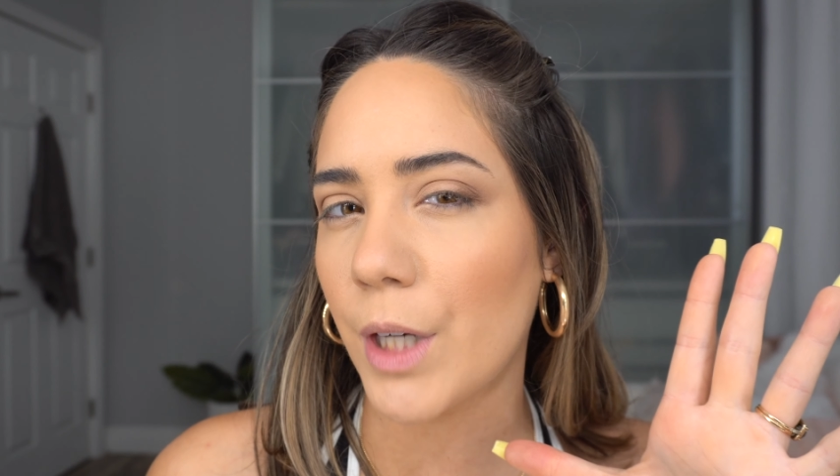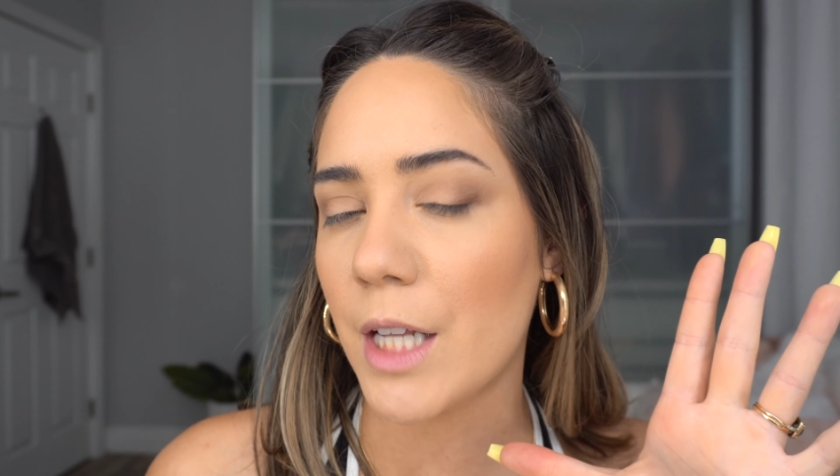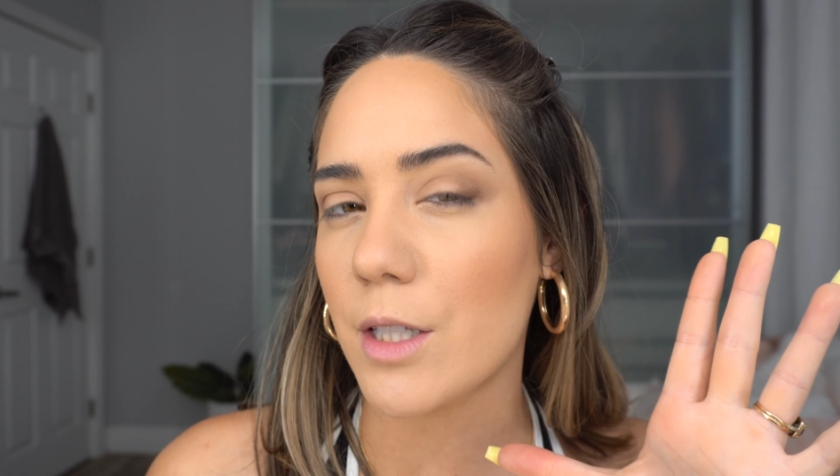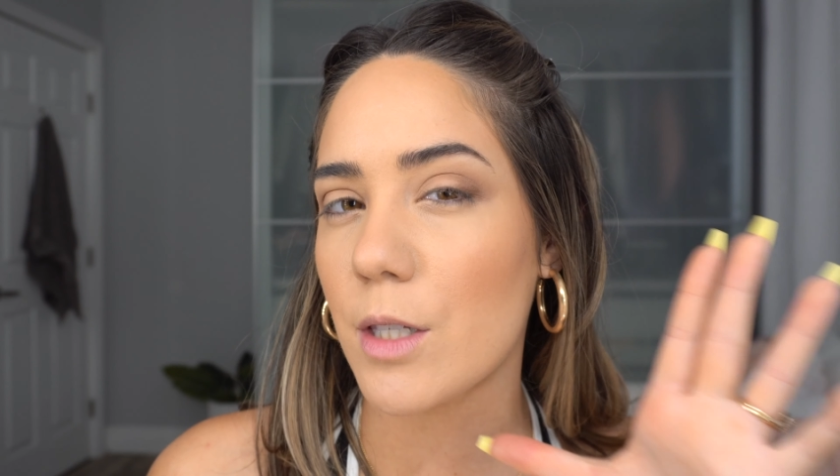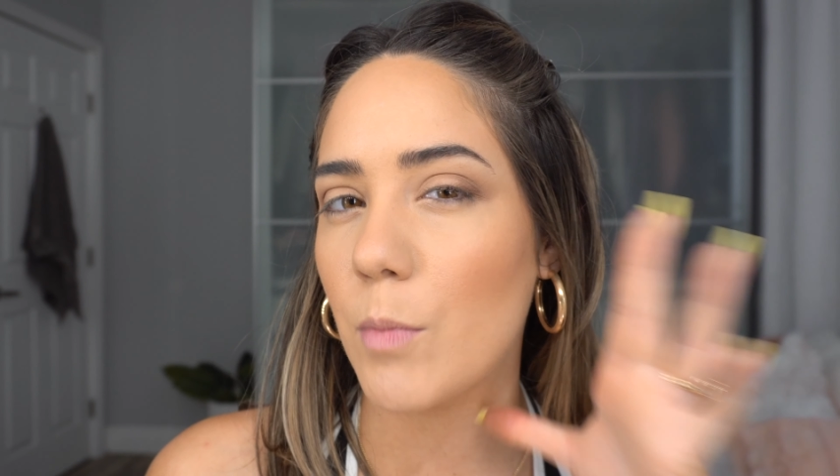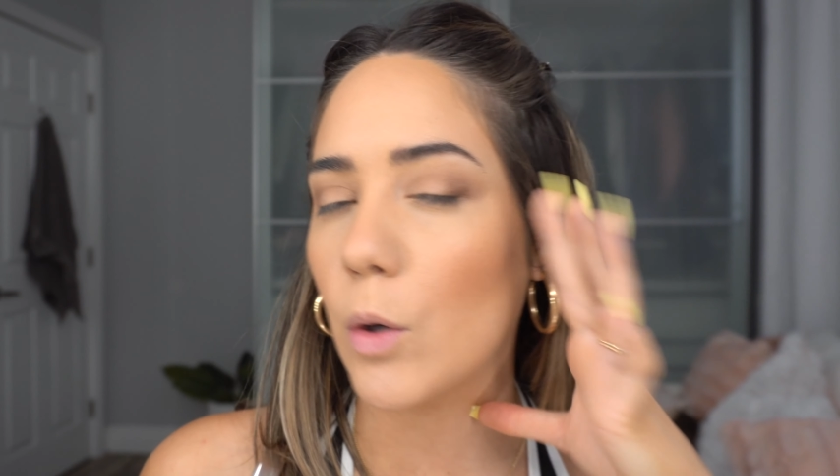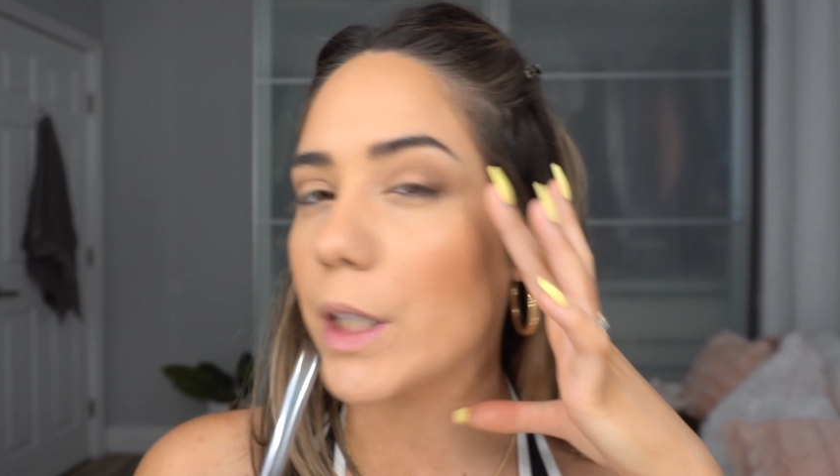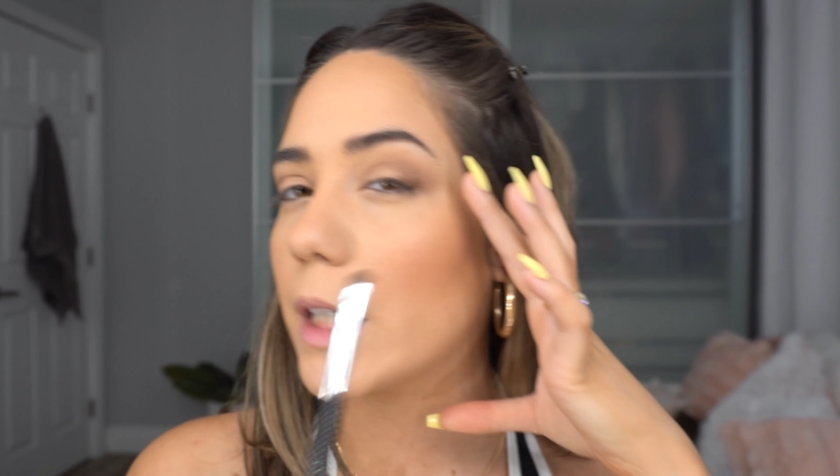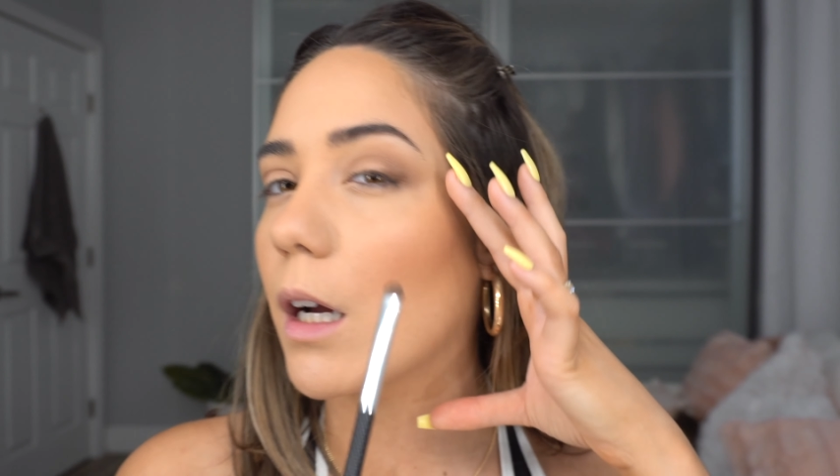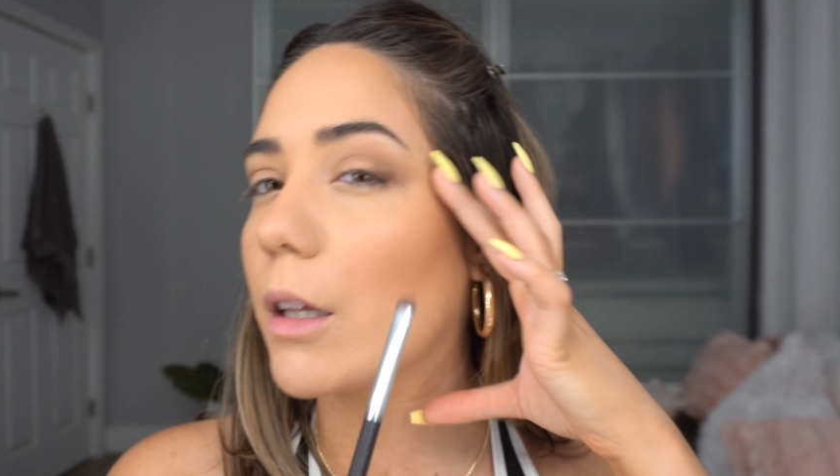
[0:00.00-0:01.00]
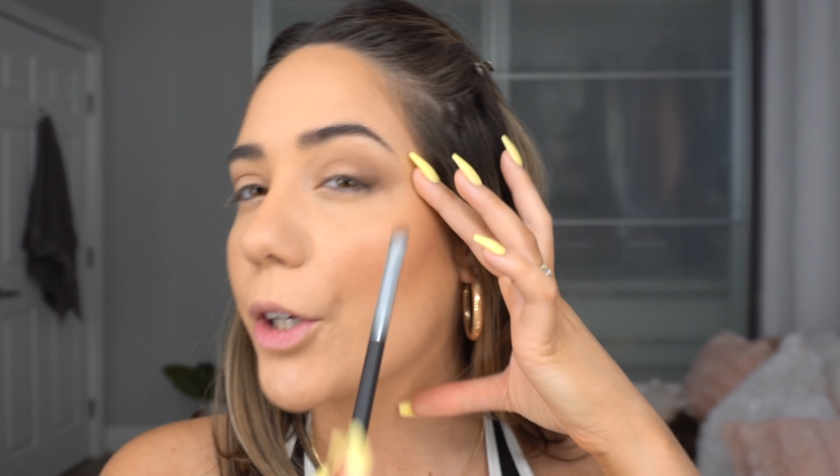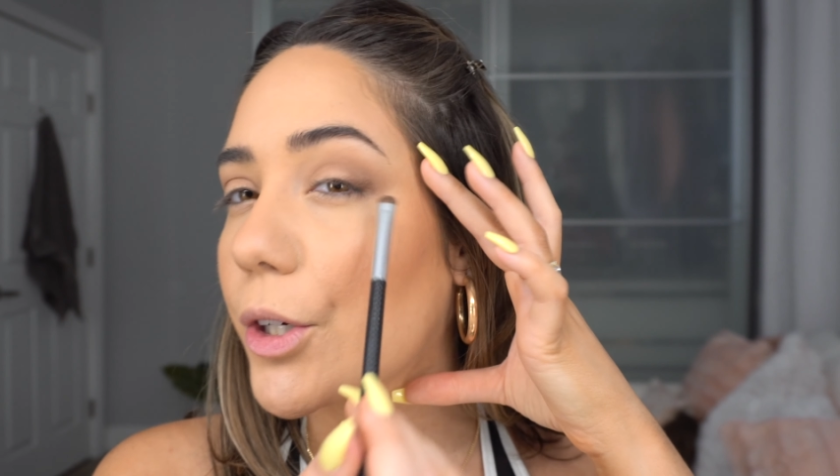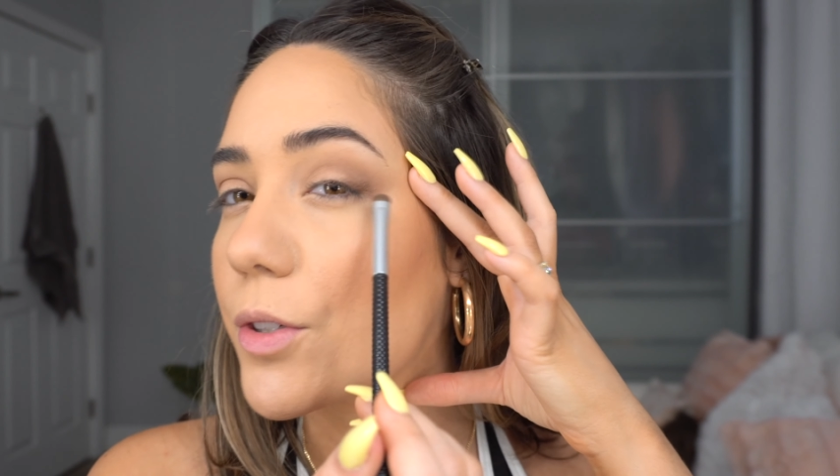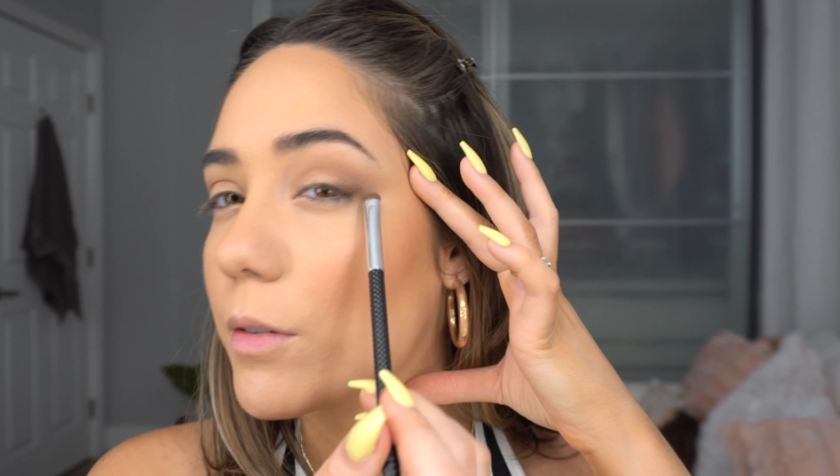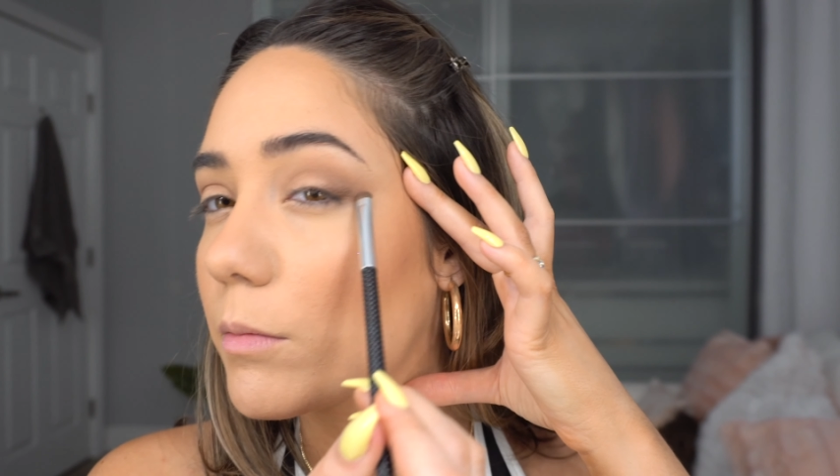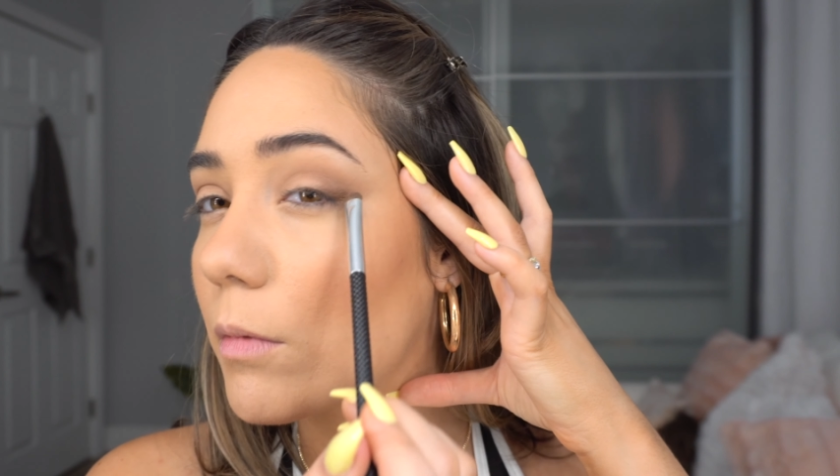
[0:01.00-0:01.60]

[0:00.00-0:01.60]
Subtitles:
and smoky colors.